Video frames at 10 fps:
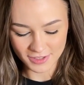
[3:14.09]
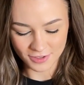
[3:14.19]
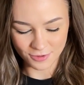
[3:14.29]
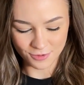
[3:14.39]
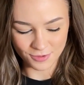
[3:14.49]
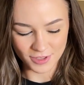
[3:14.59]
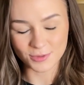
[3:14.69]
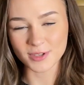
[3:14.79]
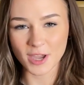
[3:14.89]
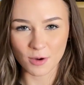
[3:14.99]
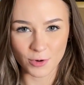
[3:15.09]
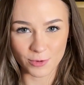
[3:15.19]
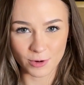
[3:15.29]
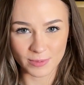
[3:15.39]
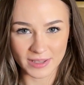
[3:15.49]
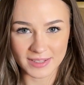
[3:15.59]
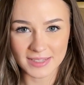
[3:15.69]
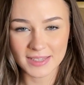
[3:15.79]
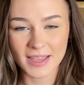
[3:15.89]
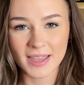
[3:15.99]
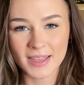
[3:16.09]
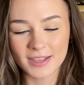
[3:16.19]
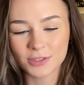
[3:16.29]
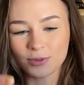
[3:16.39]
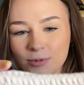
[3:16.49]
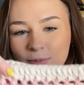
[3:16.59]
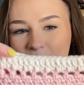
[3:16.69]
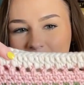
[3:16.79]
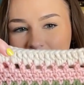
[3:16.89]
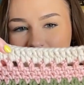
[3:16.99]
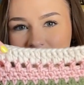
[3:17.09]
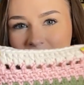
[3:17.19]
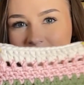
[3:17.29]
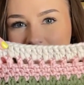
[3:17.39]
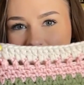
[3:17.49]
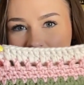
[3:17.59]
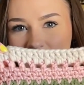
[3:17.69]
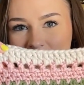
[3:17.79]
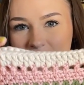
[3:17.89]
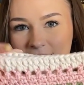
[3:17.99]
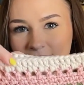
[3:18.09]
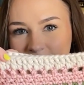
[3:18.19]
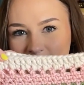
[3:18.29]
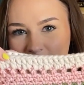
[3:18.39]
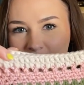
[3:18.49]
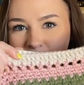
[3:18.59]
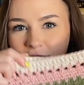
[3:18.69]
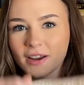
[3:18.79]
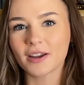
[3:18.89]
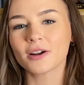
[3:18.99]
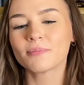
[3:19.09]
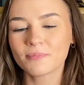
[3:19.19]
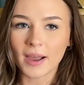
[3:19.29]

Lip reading: So this was a cowboy romance, so it will be getting this tan color right here.